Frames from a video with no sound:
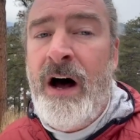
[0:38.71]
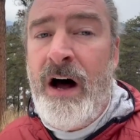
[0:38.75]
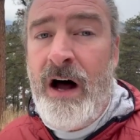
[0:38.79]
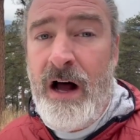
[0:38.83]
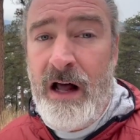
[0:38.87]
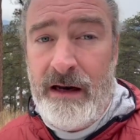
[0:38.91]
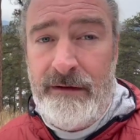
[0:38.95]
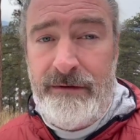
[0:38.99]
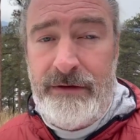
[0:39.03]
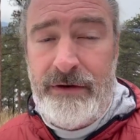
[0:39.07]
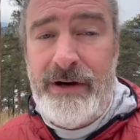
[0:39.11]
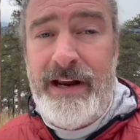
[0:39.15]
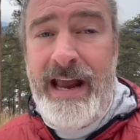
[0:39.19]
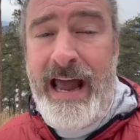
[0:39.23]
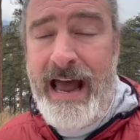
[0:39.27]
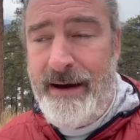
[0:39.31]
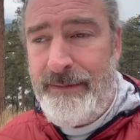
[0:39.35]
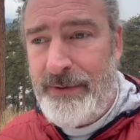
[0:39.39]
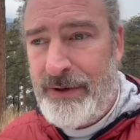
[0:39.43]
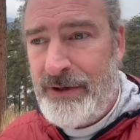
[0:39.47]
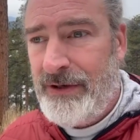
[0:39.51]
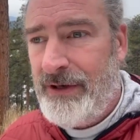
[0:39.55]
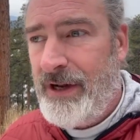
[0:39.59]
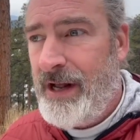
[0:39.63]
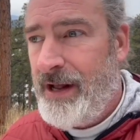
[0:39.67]
All of their
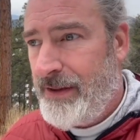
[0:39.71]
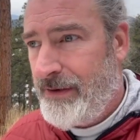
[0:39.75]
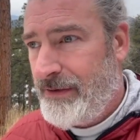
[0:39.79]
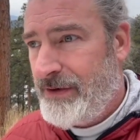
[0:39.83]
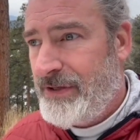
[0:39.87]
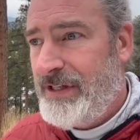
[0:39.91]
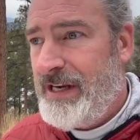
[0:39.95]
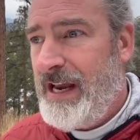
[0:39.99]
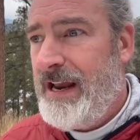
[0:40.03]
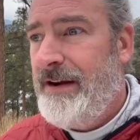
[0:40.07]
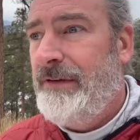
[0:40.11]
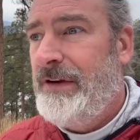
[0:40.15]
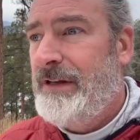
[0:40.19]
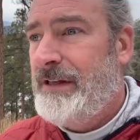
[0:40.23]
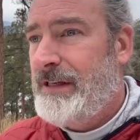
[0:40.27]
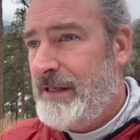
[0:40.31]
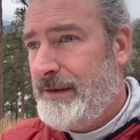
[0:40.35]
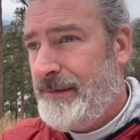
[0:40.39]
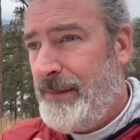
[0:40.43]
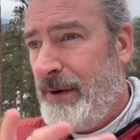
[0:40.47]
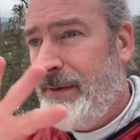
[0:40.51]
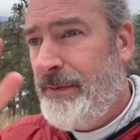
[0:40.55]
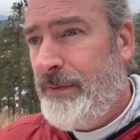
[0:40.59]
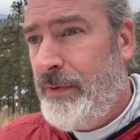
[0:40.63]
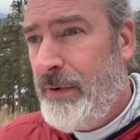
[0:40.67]
capital and all their savings
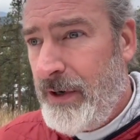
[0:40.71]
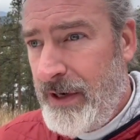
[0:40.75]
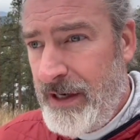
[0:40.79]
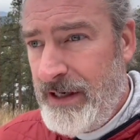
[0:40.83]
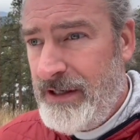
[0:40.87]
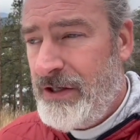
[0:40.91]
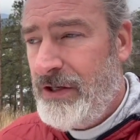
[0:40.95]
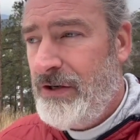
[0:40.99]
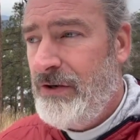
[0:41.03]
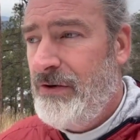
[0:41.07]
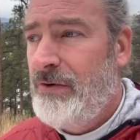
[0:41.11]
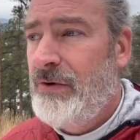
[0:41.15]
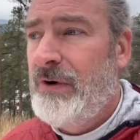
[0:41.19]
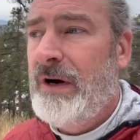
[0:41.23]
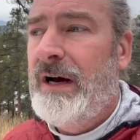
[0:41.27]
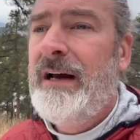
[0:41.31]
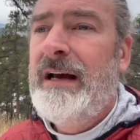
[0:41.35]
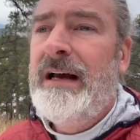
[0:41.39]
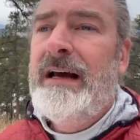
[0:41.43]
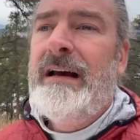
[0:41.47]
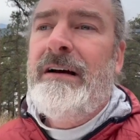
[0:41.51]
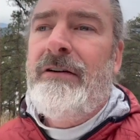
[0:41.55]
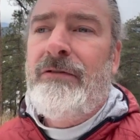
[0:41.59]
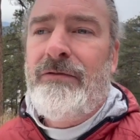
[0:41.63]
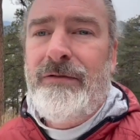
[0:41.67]
has been put into
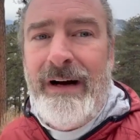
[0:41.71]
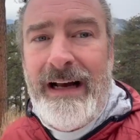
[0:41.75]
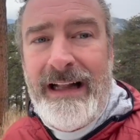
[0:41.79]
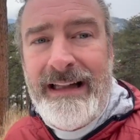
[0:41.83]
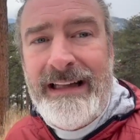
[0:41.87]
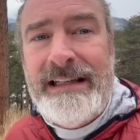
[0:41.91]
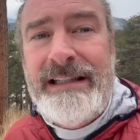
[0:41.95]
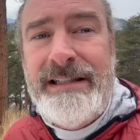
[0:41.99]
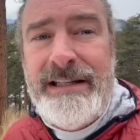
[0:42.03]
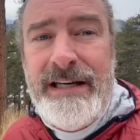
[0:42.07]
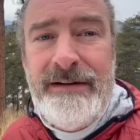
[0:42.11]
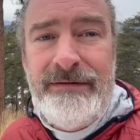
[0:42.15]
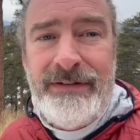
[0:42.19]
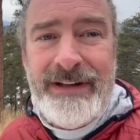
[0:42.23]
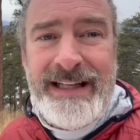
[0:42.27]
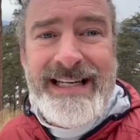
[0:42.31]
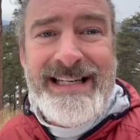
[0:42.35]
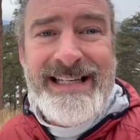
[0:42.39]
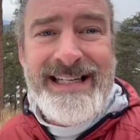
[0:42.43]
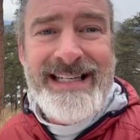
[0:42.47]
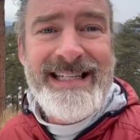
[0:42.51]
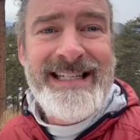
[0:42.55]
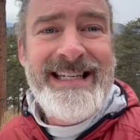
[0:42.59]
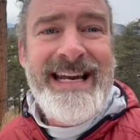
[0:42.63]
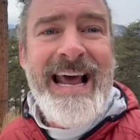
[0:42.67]
relatively
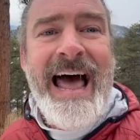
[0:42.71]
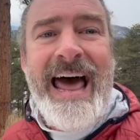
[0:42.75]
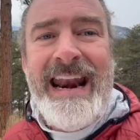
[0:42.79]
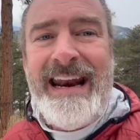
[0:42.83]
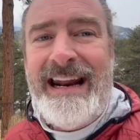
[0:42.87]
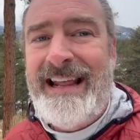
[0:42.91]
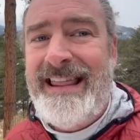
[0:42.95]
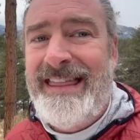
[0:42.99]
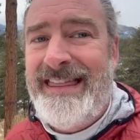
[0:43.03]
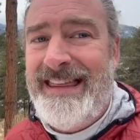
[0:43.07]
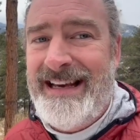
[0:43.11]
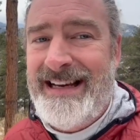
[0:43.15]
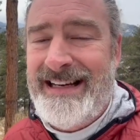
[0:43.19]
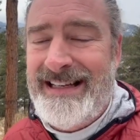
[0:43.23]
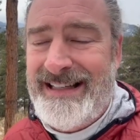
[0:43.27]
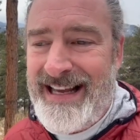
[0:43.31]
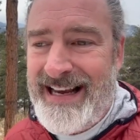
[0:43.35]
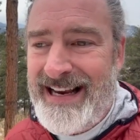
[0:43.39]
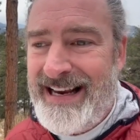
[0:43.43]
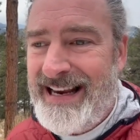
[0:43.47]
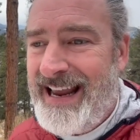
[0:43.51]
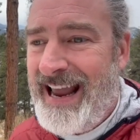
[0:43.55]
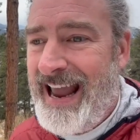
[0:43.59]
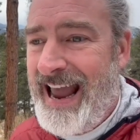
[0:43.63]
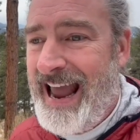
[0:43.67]
static things
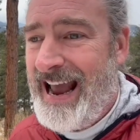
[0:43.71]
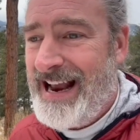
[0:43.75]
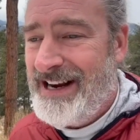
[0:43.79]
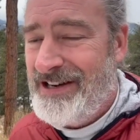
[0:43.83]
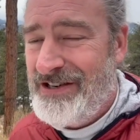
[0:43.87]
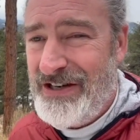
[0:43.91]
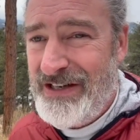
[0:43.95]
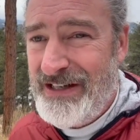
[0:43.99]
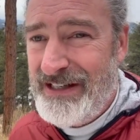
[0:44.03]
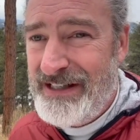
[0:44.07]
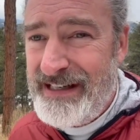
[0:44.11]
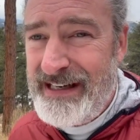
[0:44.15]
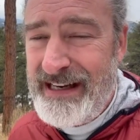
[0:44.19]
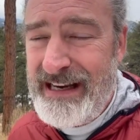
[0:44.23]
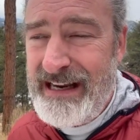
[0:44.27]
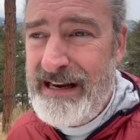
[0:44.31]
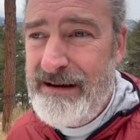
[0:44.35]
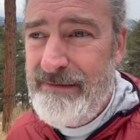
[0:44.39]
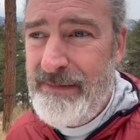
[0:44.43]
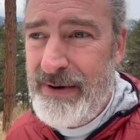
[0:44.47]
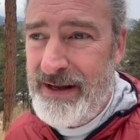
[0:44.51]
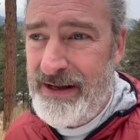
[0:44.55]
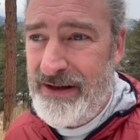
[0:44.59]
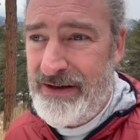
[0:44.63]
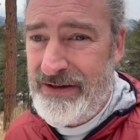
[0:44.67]
like cash and
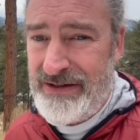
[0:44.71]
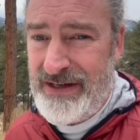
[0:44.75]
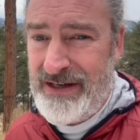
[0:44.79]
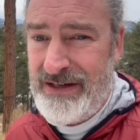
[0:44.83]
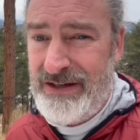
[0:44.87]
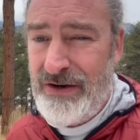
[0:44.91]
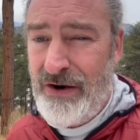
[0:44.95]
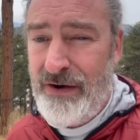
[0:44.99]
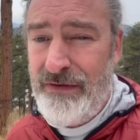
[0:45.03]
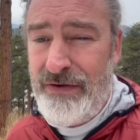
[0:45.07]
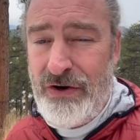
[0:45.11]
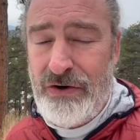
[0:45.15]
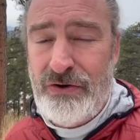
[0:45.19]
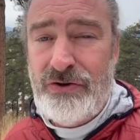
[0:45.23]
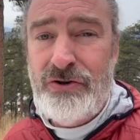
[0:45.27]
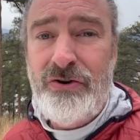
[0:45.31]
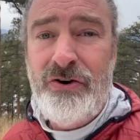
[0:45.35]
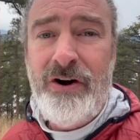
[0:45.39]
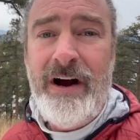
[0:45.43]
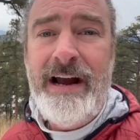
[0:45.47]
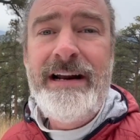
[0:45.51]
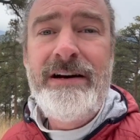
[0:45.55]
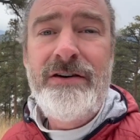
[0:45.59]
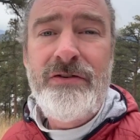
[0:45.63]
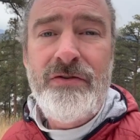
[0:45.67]
T bills. And so if you're
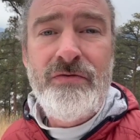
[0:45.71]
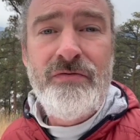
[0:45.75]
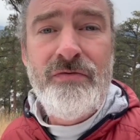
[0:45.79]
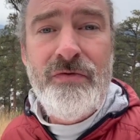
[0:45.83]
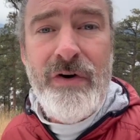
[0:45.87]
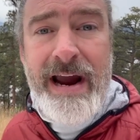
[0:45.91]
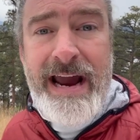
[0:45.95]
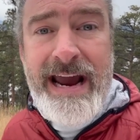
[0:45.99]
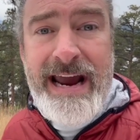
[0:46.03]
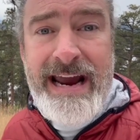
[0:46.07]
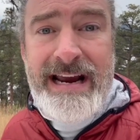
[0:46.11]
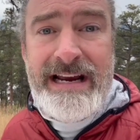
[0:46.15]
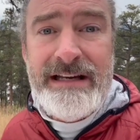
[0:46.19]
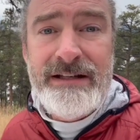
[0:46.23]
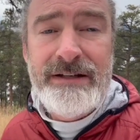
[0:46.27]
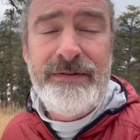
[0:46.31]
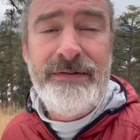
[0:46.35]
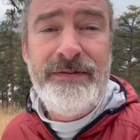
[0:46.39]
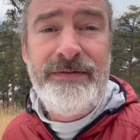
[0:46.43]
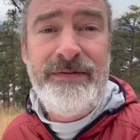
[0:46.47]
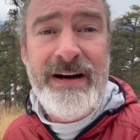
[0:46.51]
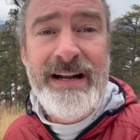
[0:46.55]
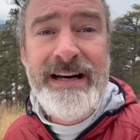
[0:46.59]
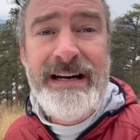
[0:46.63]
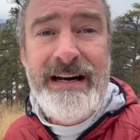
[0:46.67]
trying to raise
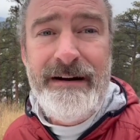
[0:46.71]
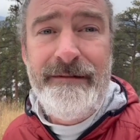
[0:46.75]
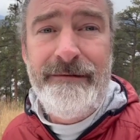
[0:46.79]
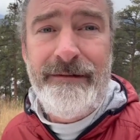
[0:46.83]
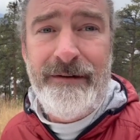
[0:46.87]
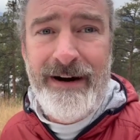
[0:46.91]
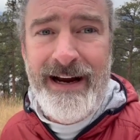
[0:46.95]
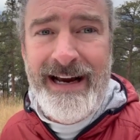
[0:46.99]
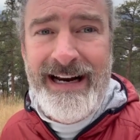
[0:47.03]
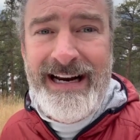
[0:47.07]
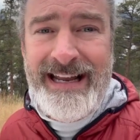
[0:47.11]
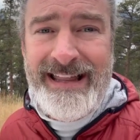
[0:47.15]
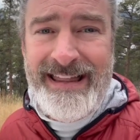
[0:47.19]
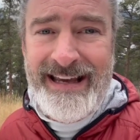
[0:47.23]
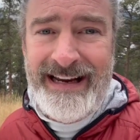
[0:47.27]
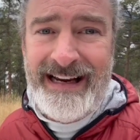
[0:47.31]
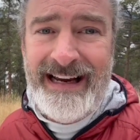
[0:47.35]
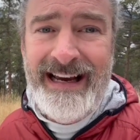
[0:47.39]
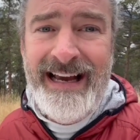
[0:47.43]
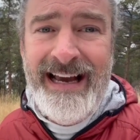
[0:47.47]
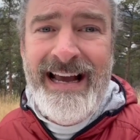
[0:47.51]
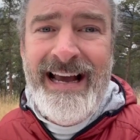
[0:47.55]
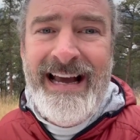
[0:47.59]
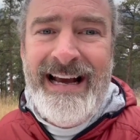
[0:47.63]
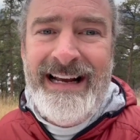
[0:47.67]
funding for
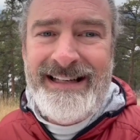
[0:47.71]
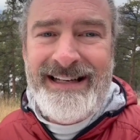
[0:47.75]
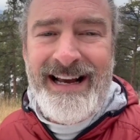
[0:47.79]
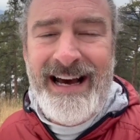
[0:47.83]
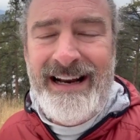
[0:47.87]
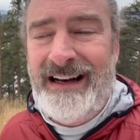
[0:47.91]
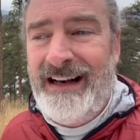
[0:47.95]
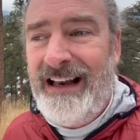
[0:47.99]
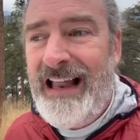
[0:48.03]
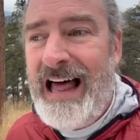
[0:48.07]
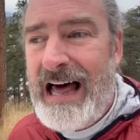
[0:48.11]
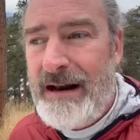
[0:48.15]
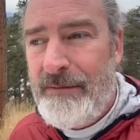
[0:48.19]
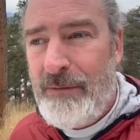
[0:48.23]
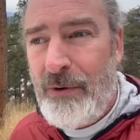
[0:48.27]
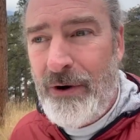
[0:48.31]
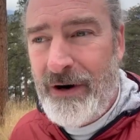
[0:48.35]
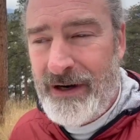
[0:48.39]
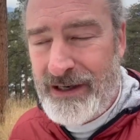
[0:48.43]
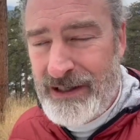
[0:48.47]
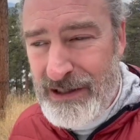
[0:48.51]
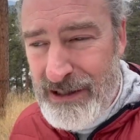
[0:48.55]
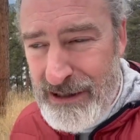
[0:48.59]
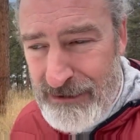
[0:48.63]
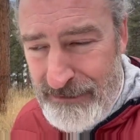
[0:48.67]
anything, it's gotten a lot more
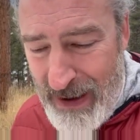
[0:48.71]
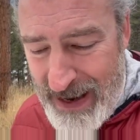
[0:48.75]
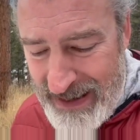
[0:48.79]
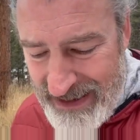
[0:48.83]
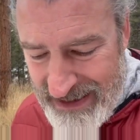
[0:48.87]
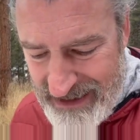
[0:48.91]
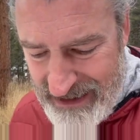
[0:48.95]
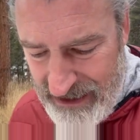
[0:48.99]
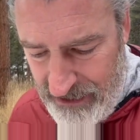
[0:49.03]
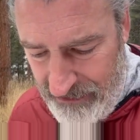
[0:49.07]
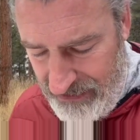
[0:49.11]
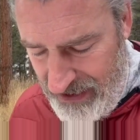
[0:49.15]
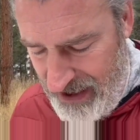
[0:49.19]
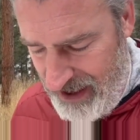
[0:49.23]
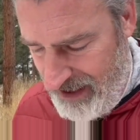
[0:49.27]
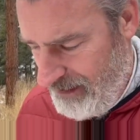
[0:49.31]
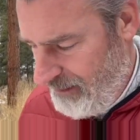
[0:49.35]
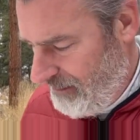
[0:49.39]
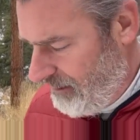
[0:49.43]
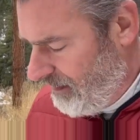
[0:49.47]
expensive.